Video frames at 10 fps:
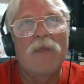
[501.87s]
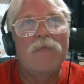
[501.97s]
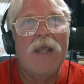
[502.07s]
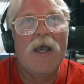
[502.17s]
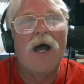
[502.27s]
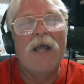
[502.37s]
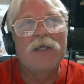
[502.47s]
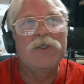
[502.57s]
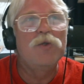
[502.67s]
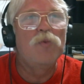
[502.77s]
yeah, I
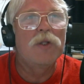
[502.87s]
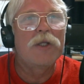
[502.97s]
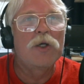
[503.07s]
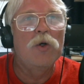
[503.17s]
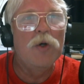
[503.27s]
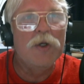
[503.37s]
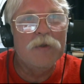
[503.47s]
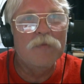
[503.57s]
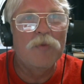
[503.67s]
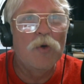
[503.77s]
guess you really
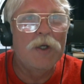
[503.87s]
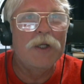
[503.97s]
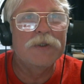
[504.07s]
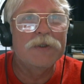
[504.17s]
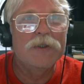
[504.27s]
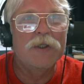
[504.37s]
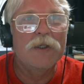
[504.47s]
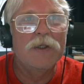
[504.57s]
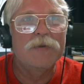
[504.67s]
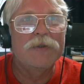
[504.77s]
couldn't put it
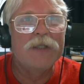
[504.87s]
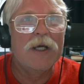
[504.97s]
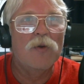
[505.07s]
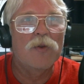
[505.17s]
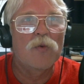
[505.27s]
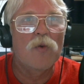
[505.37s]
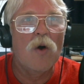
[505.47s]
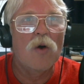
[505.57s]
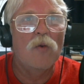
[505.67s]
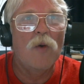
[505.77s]
uh, down the
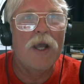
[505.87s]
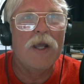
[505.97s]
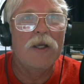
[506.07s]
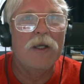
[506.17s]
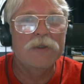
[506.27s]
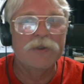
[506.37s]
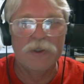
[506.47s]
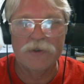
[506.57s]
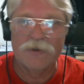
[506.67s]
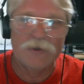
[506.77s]
wrong way. It's
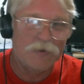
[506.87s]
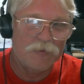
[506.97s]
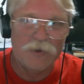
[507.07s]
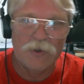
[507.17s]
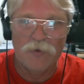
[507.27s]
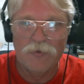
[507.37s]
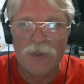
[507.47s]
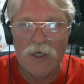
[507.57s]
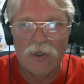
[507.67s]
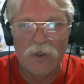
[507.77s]
just, you know,
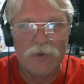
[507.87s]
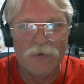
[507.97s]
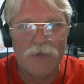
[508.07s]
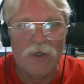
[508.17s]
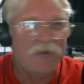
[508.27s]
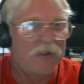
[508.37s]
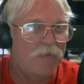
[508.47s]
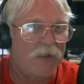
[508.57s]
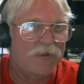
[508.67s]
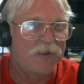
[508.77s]
not un, un,
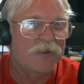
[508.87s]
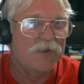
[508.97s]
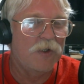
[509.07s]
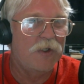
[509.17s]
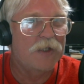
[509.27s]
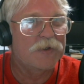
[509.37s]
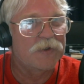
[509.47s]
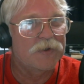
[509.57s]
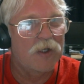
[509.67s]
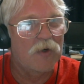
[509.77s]
it's just
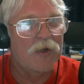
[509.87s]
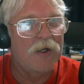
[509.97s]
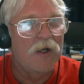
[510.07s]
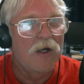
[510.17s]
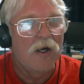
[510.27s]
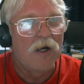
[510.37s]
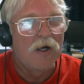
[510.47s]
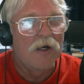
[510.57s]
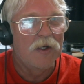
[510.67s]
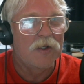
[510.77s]
unnecessary.
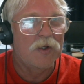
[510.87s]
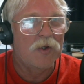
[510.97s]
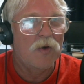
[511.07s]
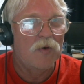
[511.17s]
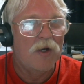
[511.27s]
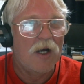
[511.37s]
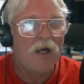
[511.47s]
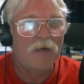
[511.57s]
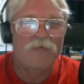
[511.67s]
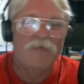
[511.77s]
You know, I...